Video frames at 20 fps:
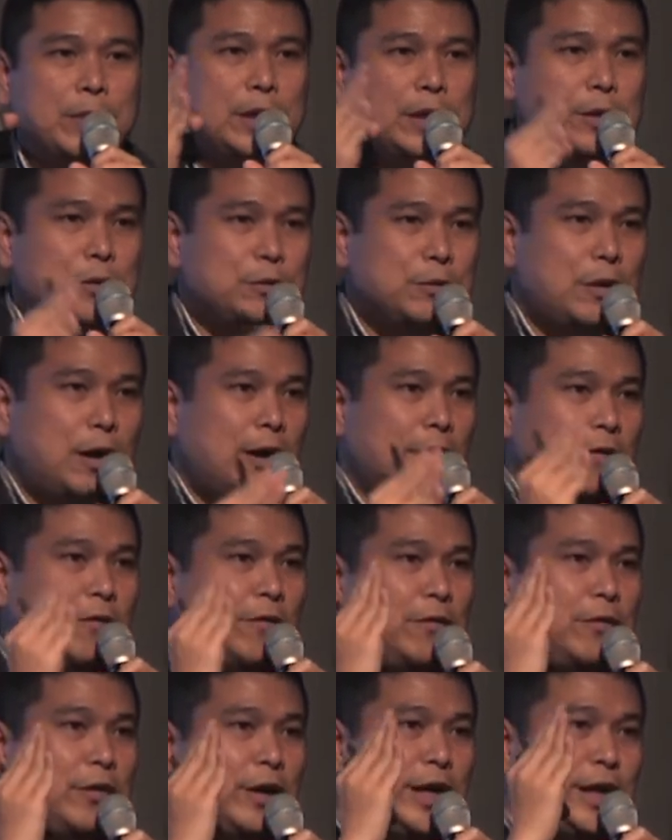you are
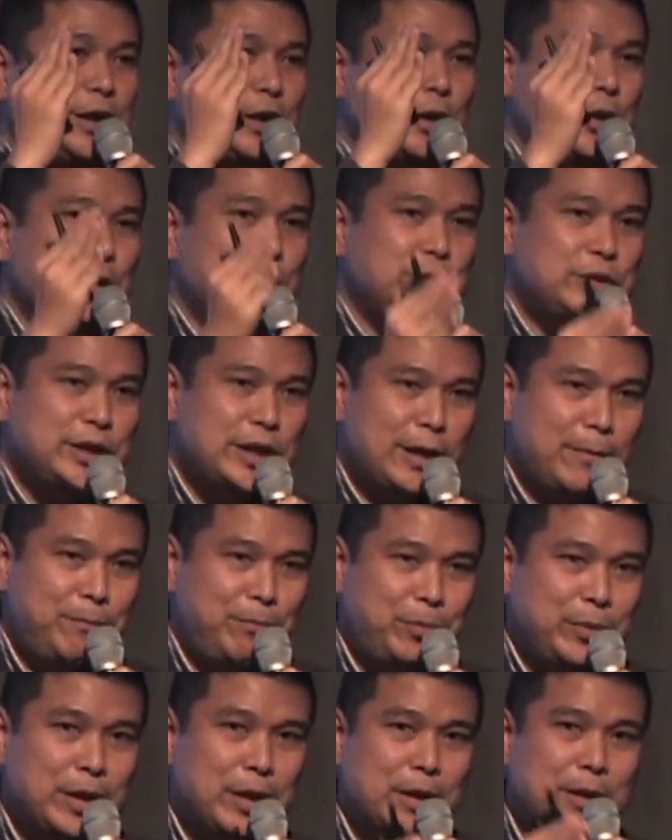free to use
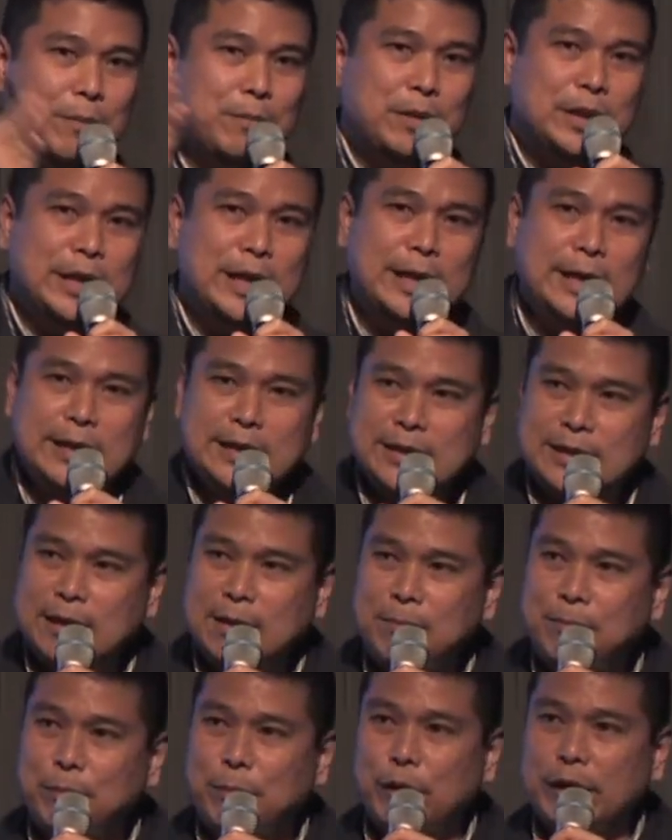them, but then at
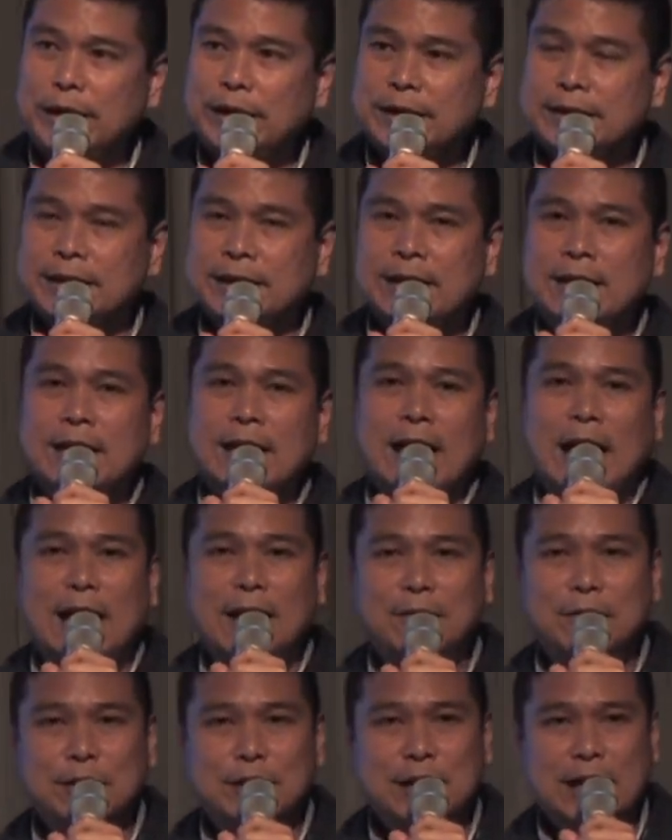some point,
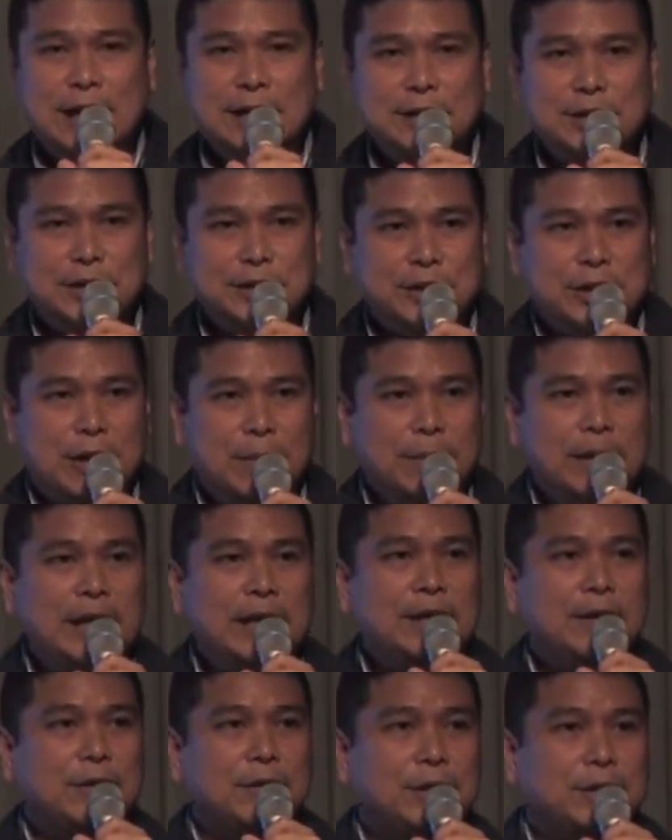advertisers come
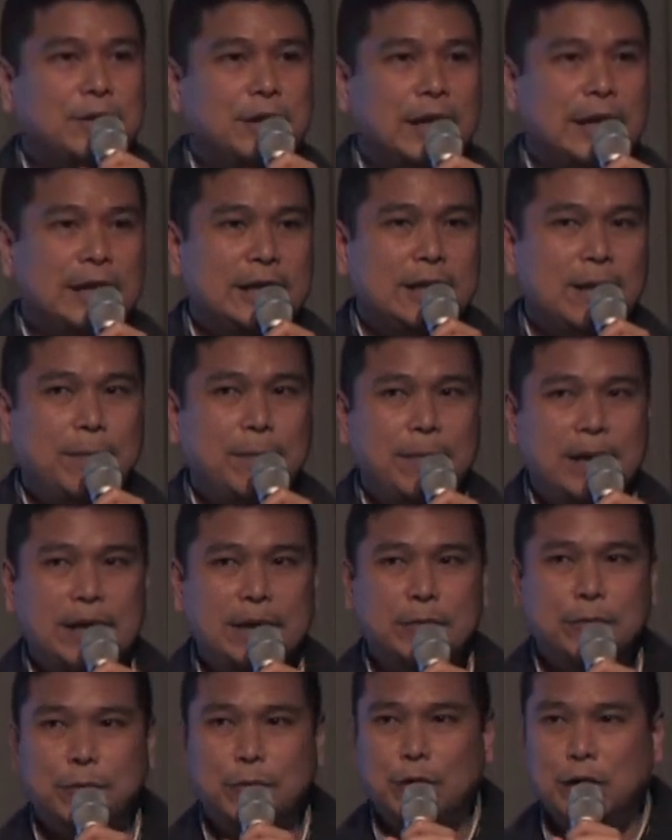in or you hit a
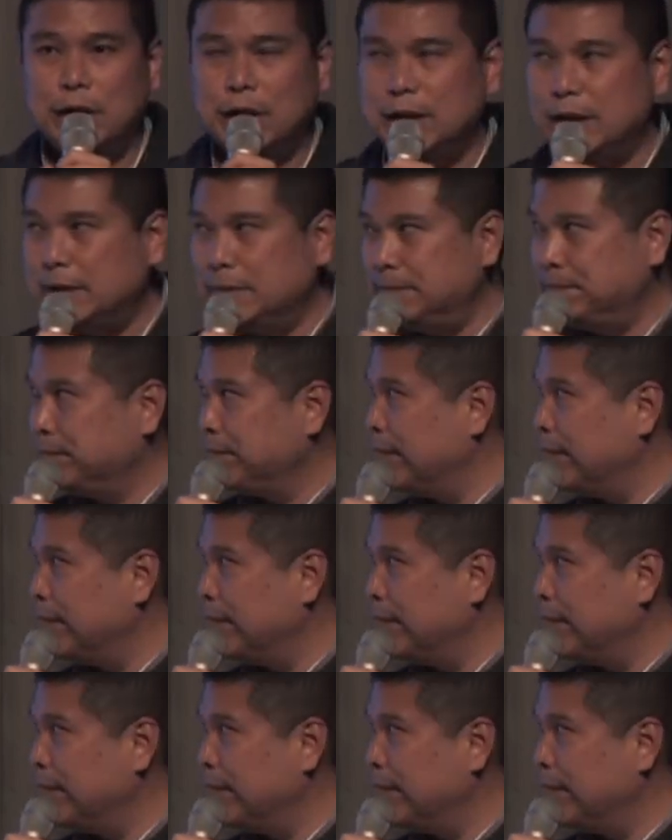paywall.